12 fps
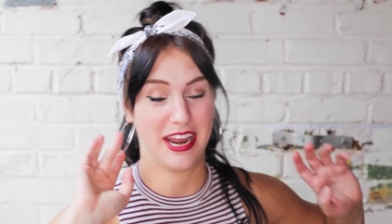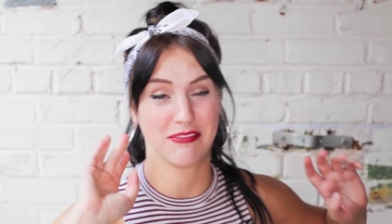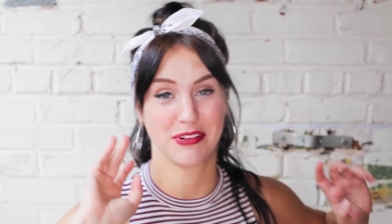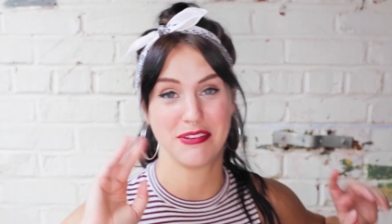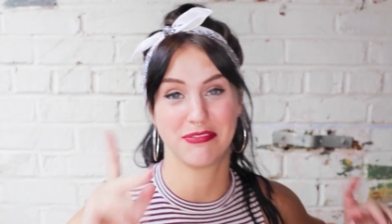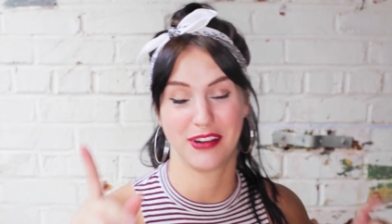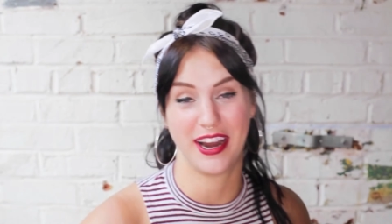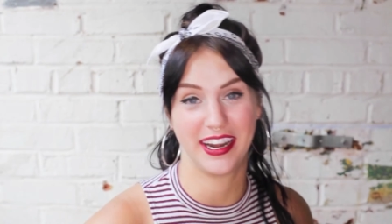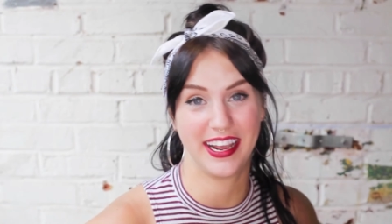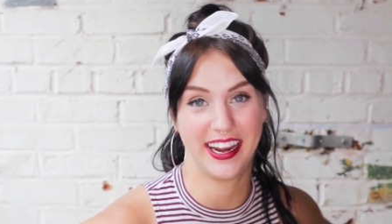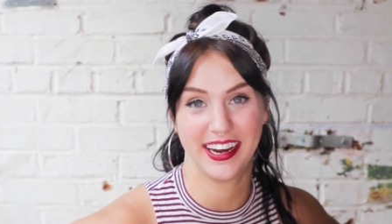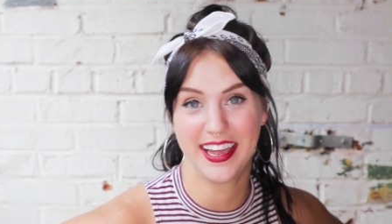every
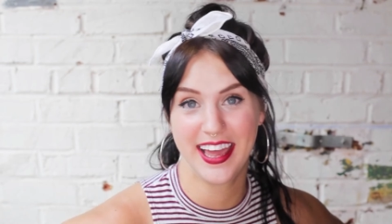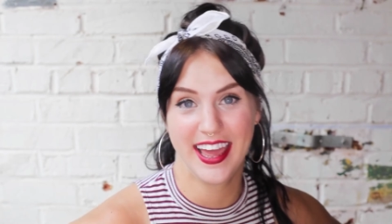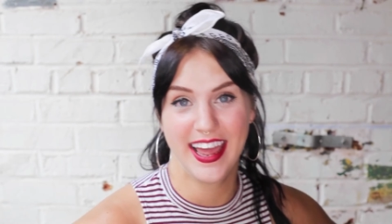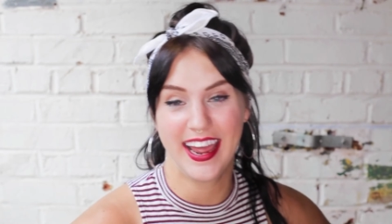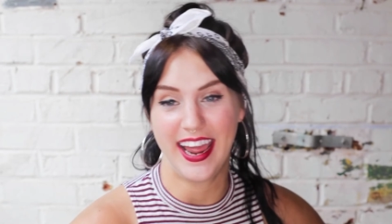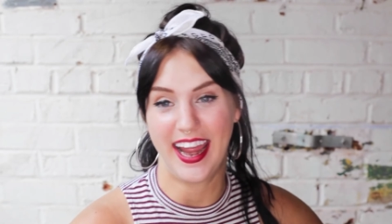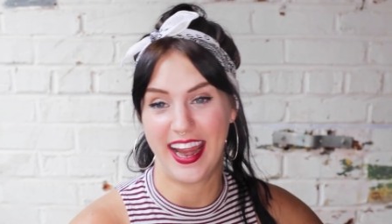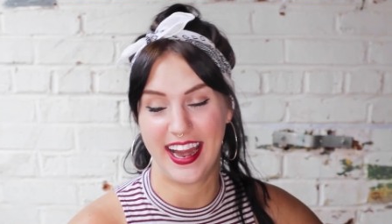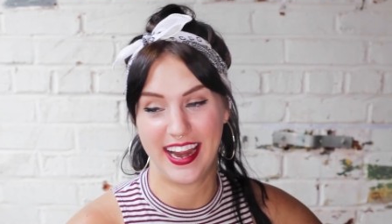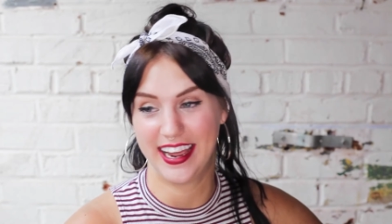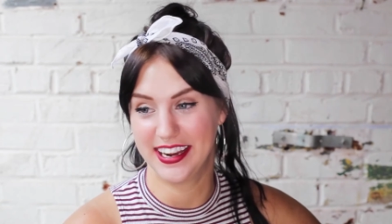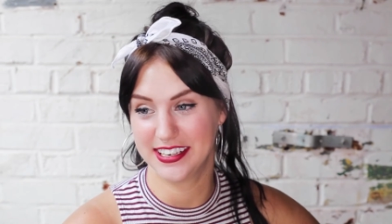Friday.
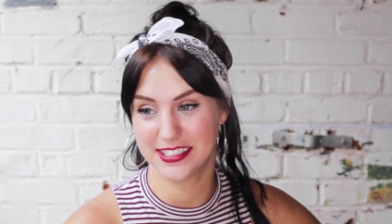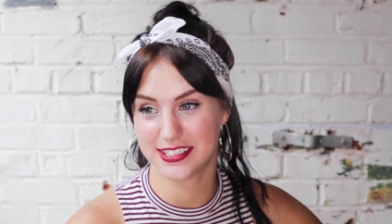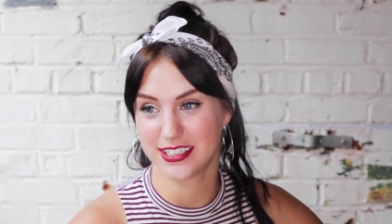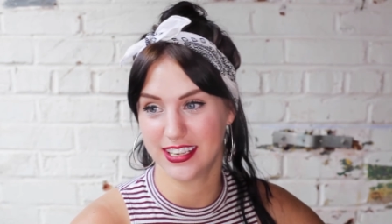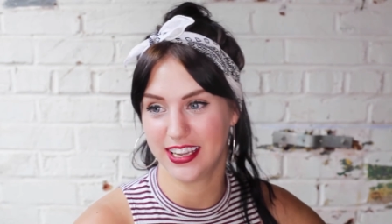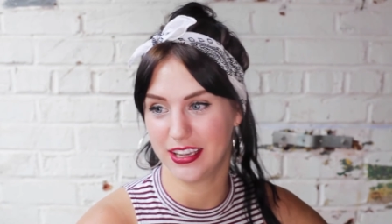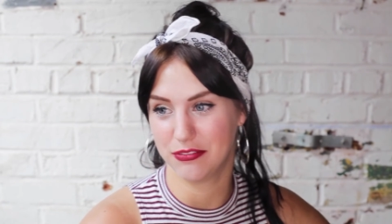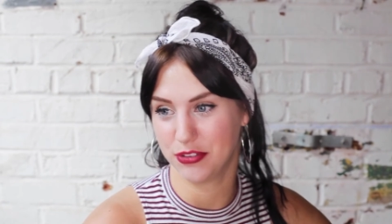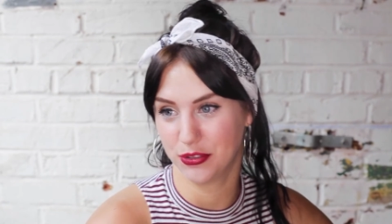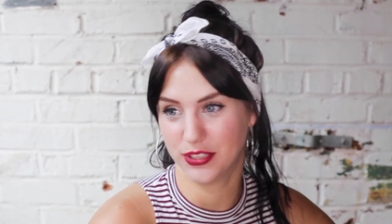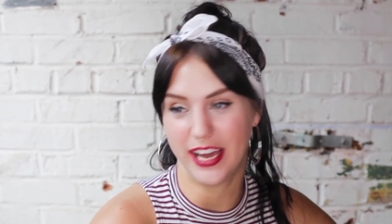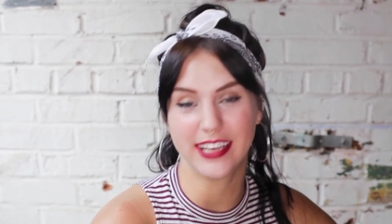And if
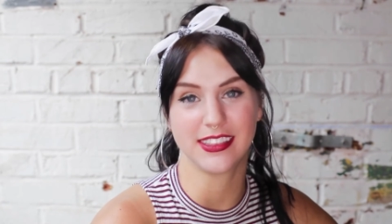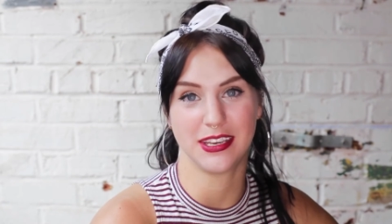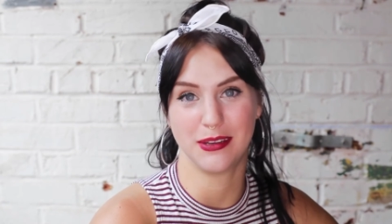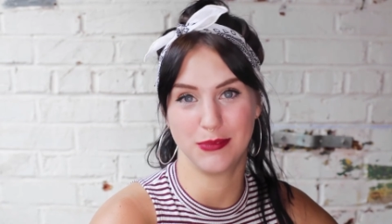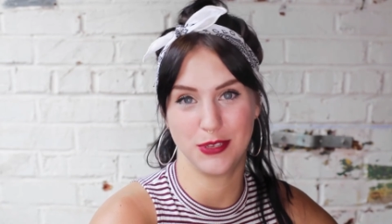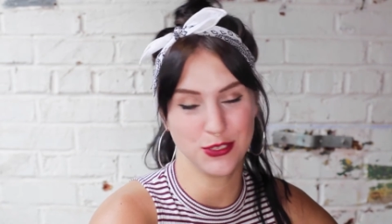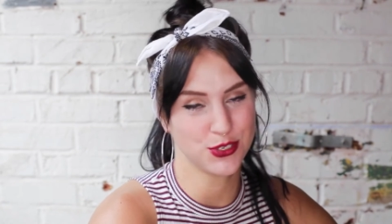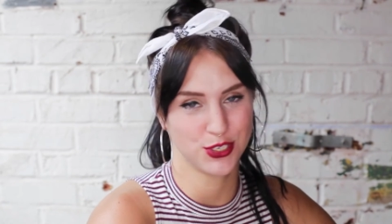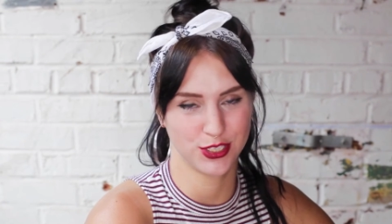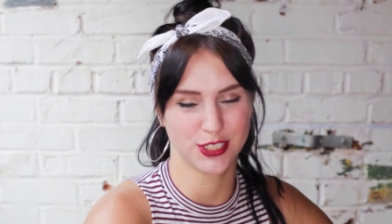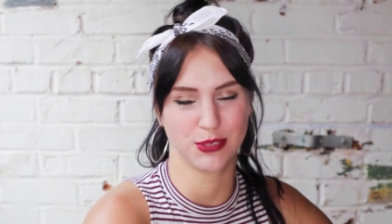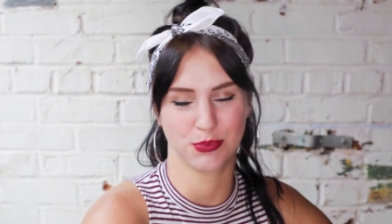you like them, you
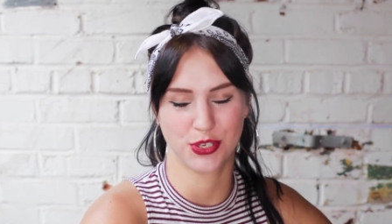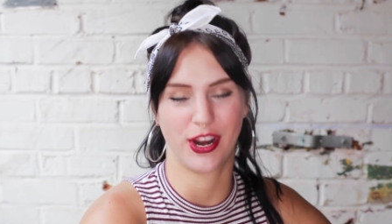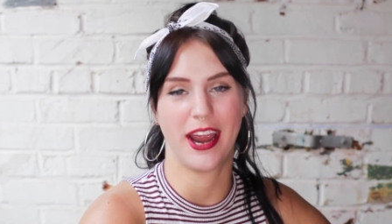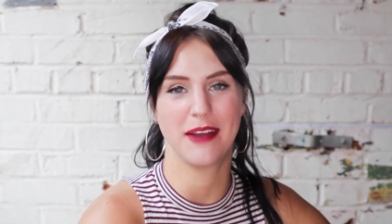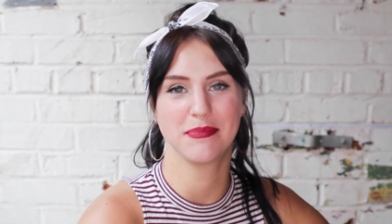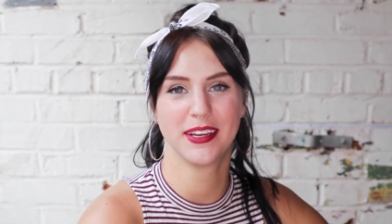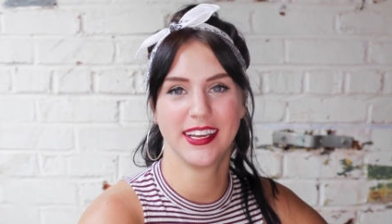should subscribe.